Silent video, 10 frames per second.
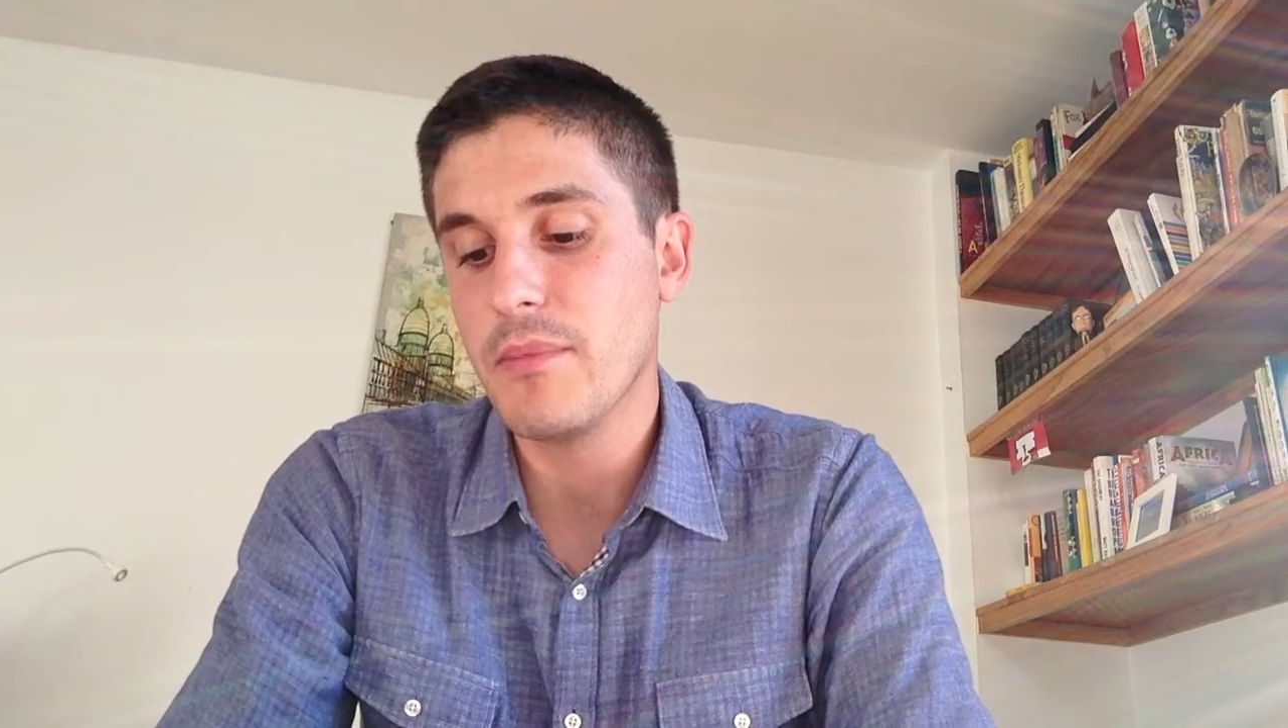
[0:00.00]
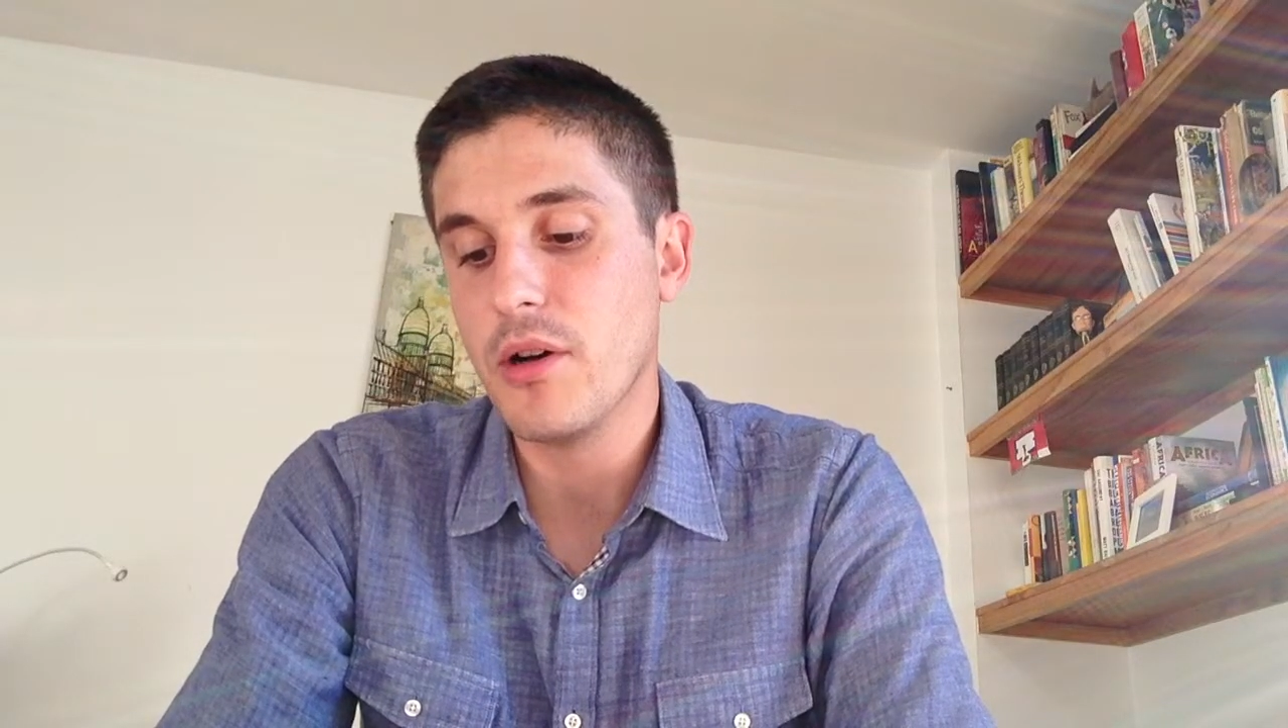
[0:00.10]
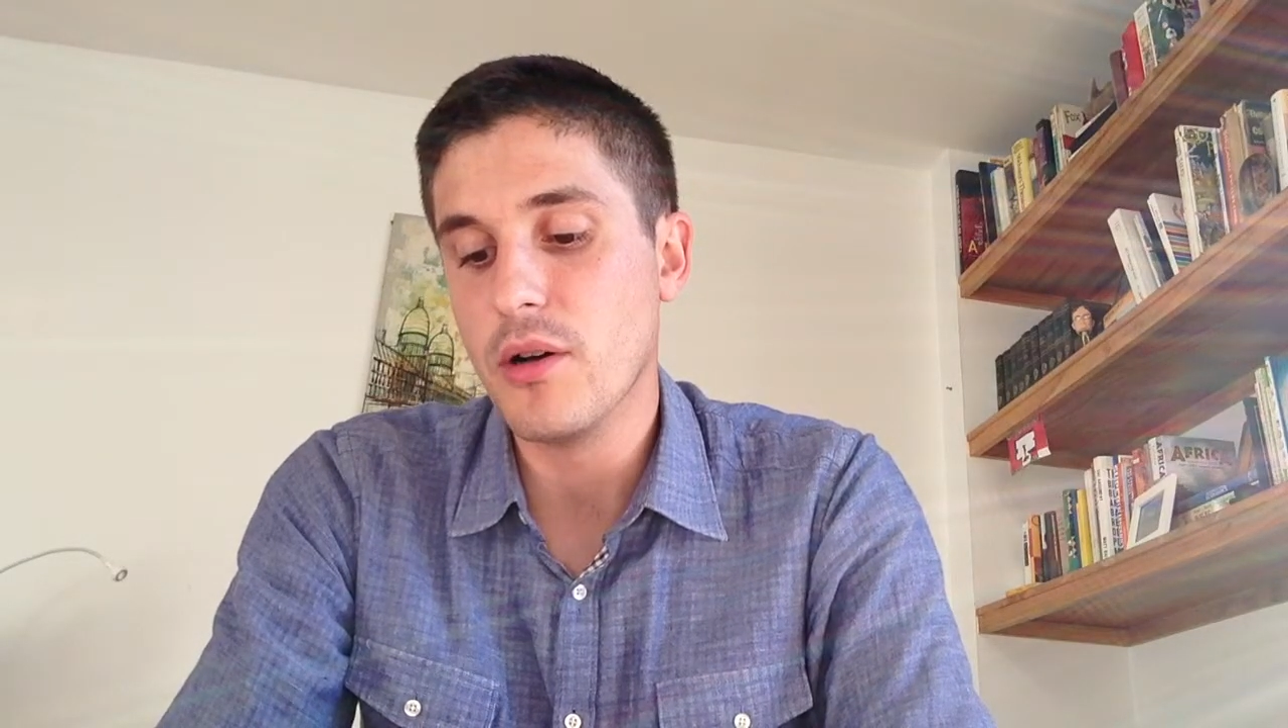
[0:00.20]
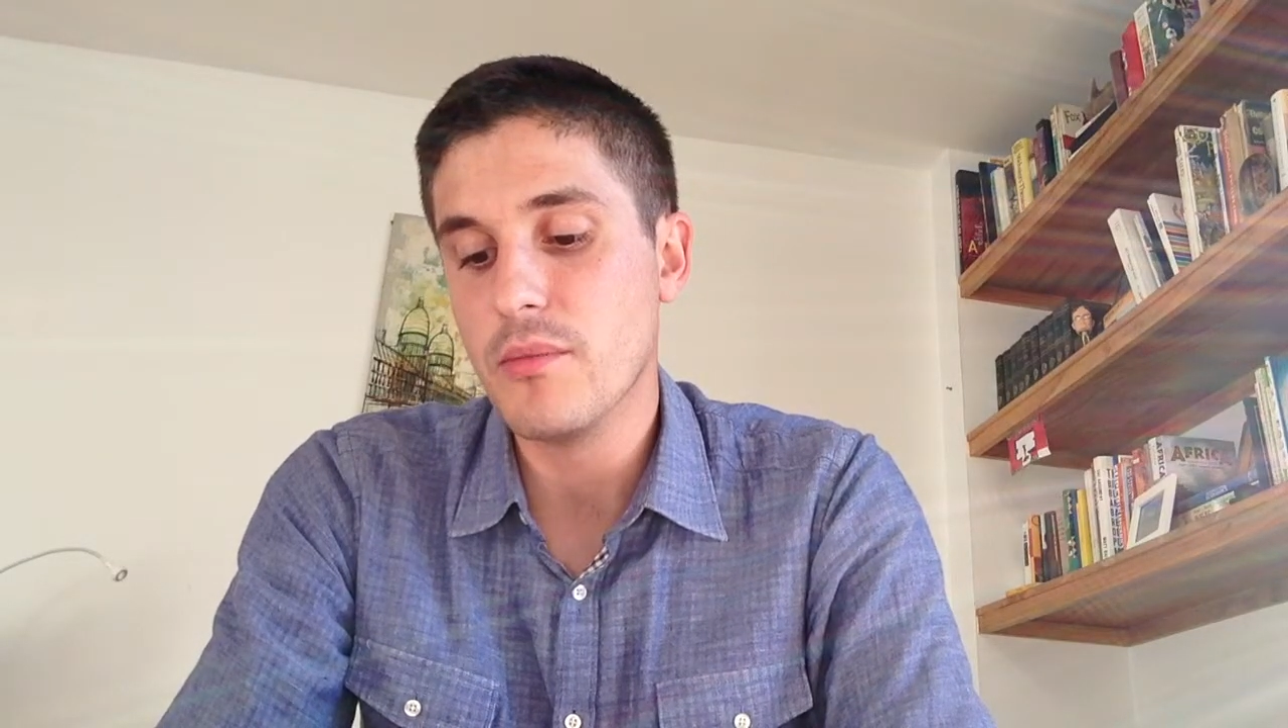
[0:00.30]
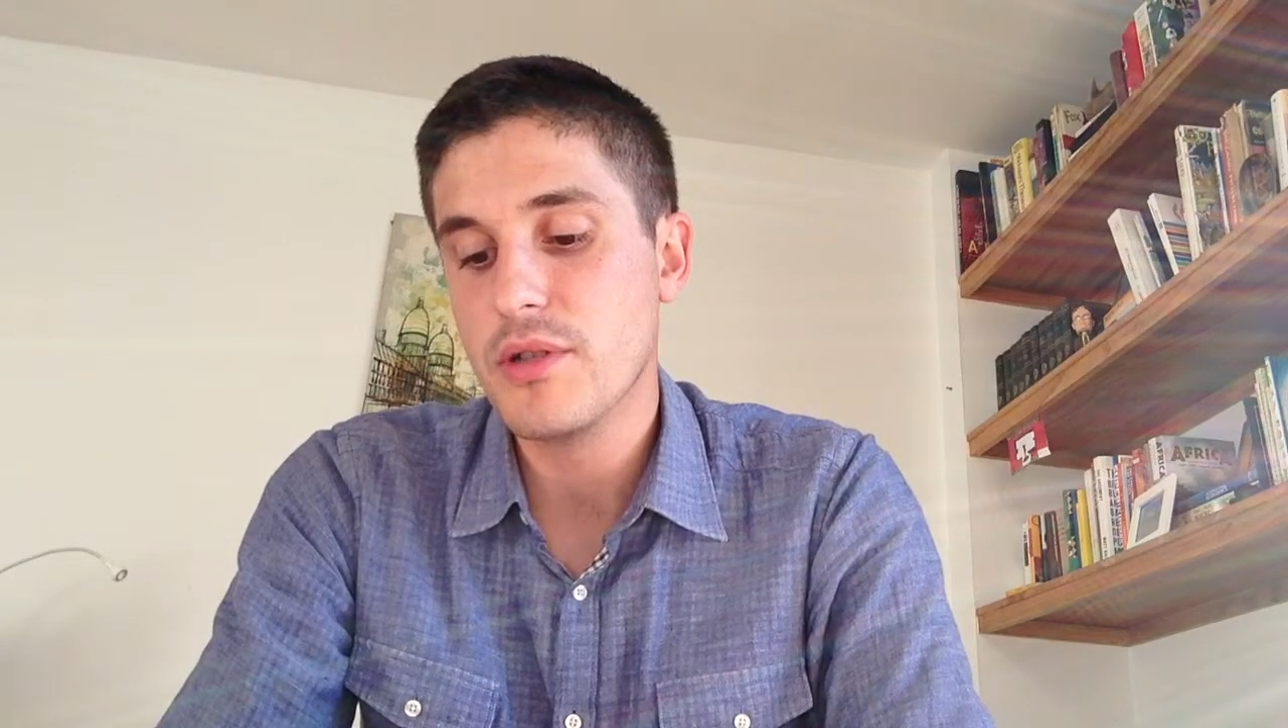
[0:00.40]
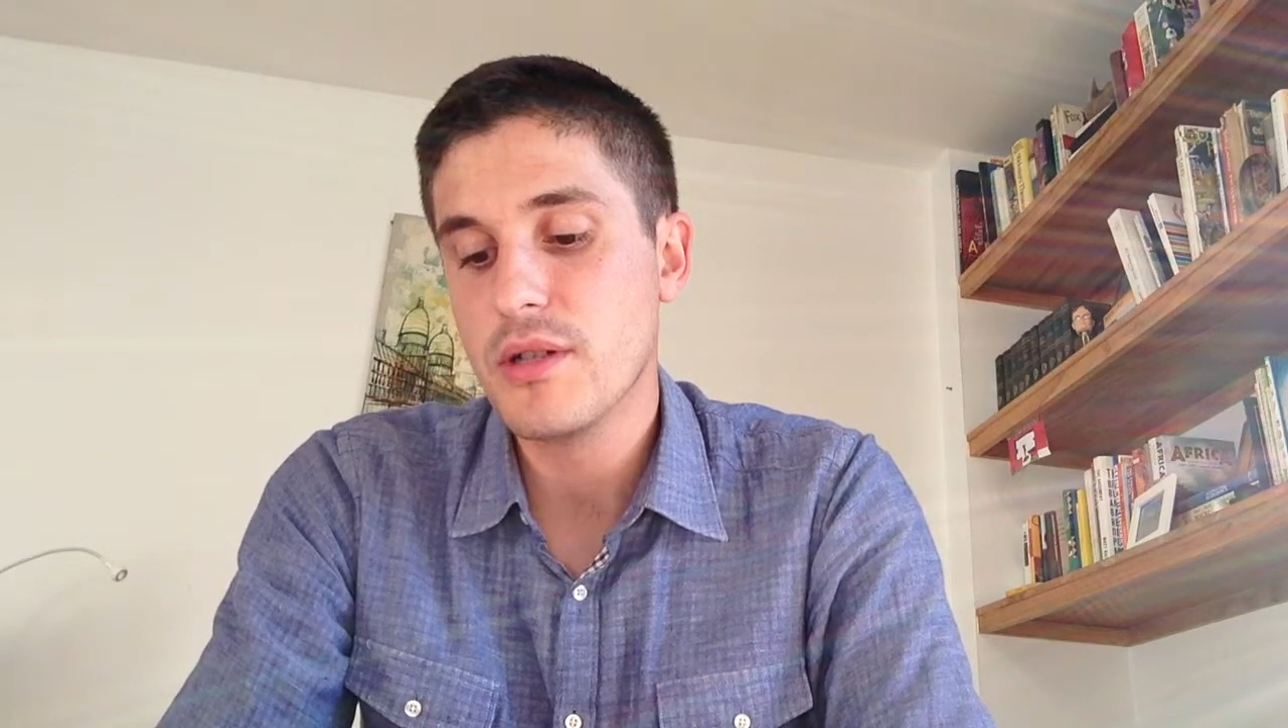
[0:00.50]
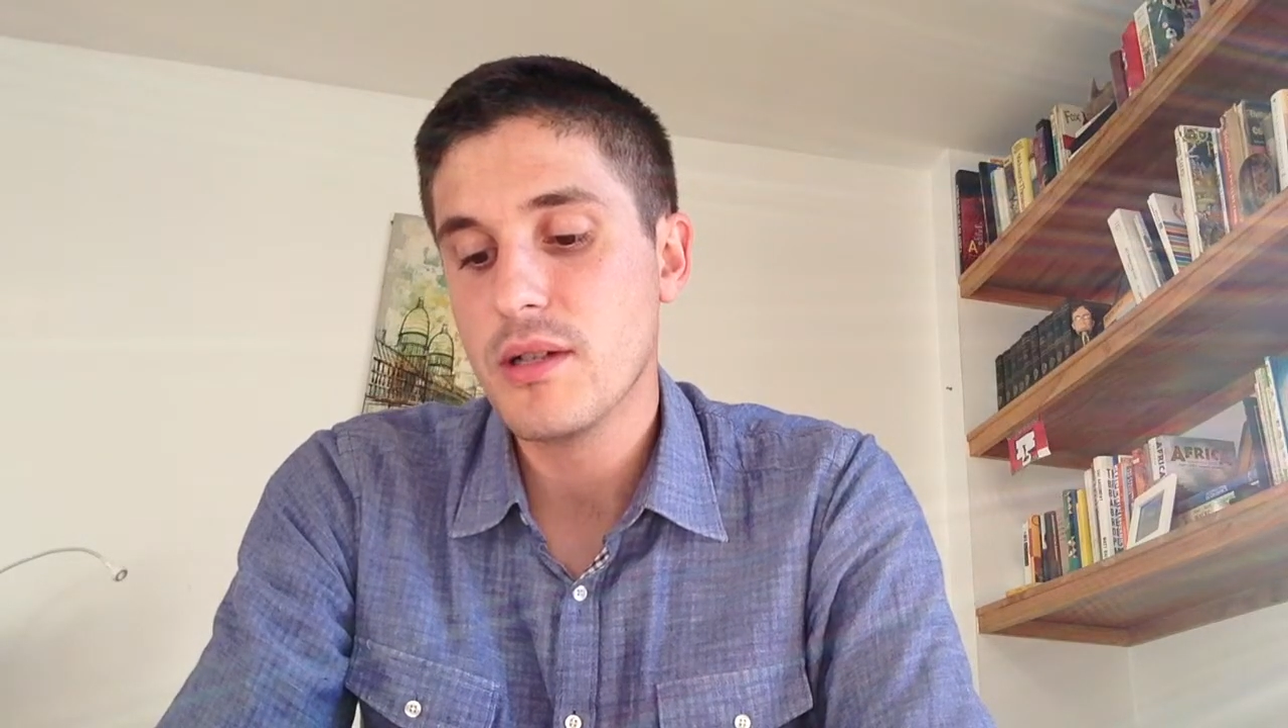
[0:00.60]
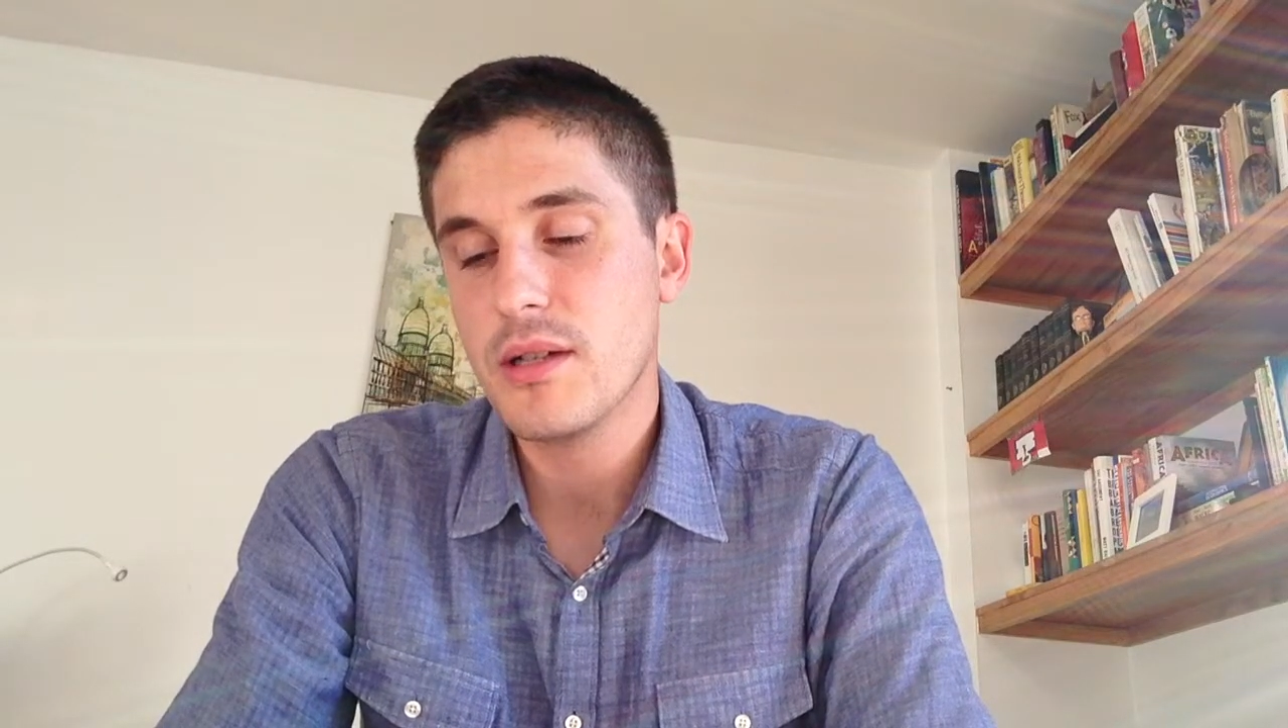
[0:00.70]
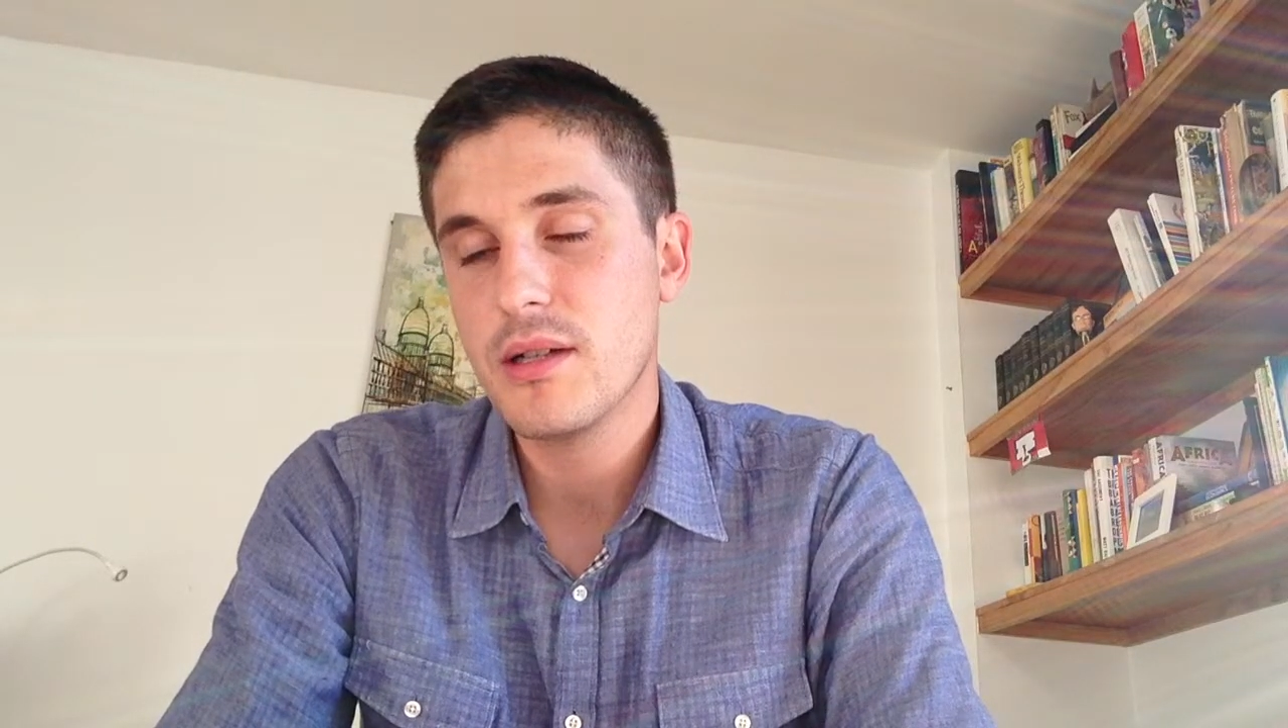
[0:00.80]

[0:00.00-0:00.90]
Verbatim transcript: bulbs,